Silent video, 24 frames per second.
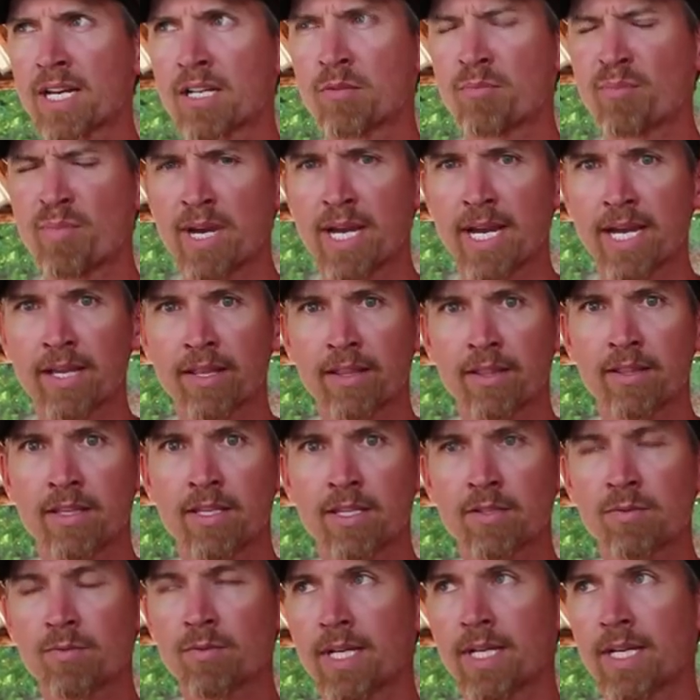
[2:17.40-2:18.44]
I tested
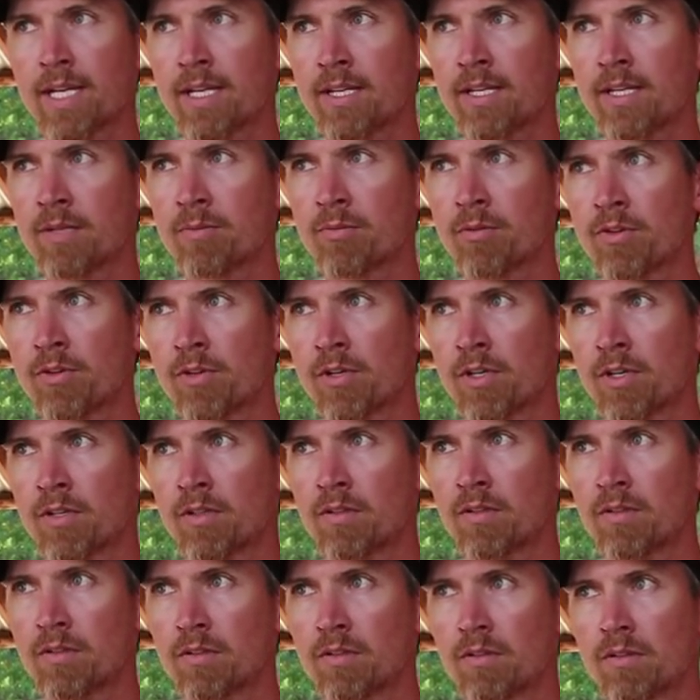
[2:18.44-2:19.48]
recently and really
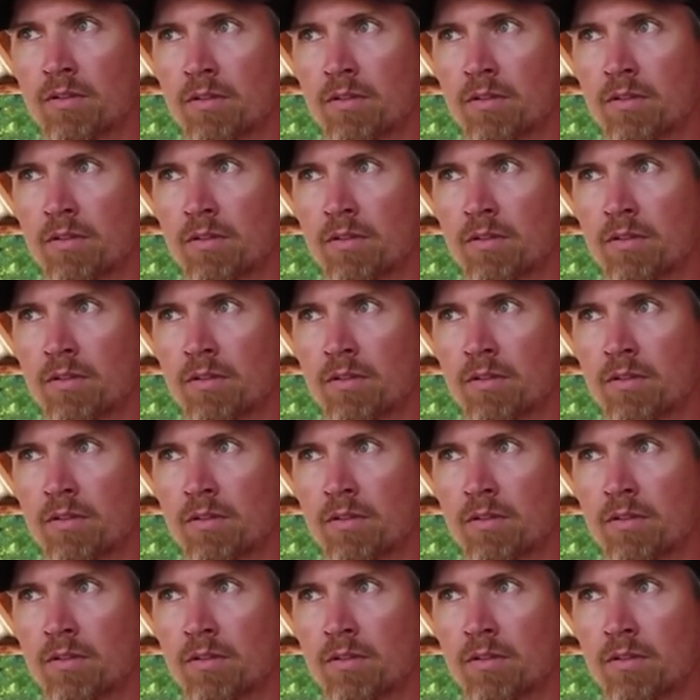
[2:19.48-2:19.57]
enjoyed.